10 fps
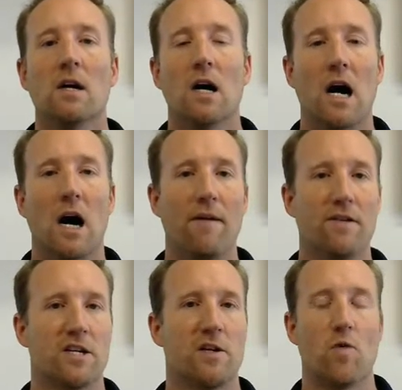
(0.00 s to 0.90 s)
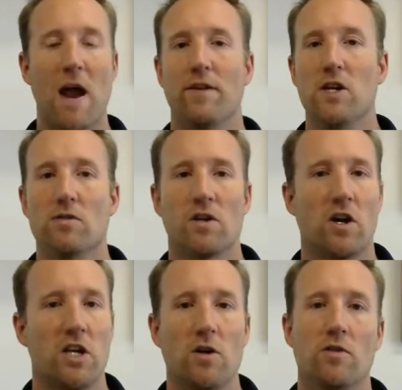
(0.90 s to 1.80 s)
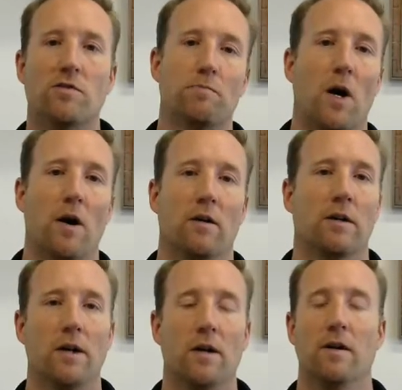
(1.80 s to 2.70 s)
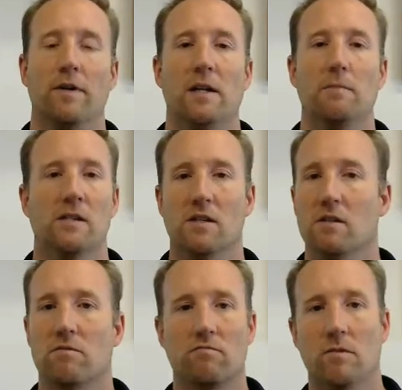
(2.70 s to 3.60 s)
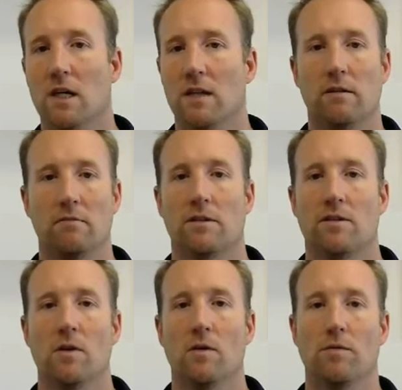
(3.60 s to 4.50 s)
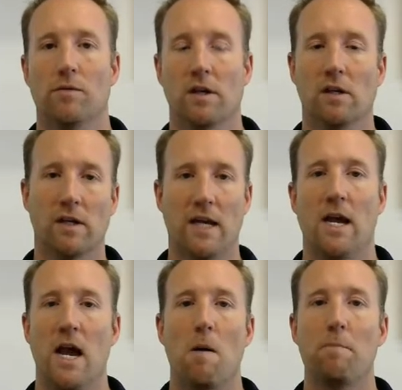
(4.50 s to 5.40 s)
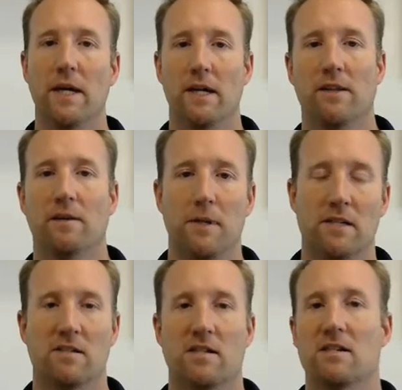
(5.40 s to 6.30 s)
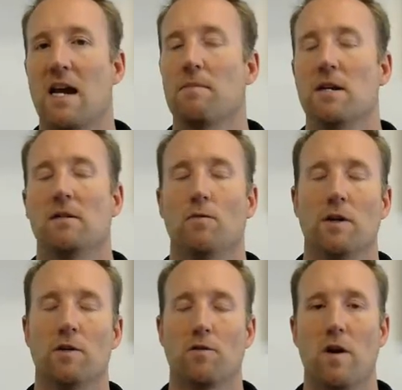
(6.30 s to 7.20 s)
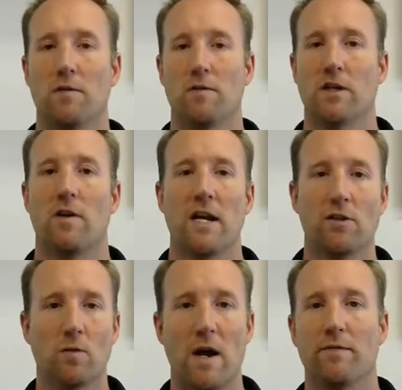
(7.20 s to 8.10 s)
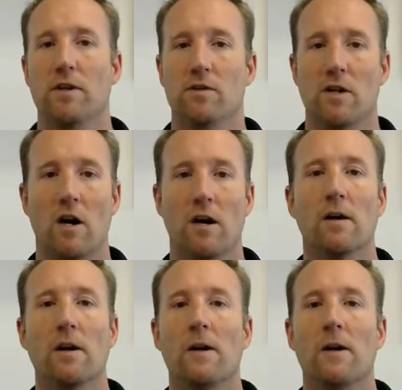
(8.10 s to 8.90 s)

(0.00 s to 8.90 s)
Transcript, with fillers: Uh, obviously, revenues are a huge part, you know, of any business. Uh, so they're going to look at how big the business is, how many, what your what your annual revenues are.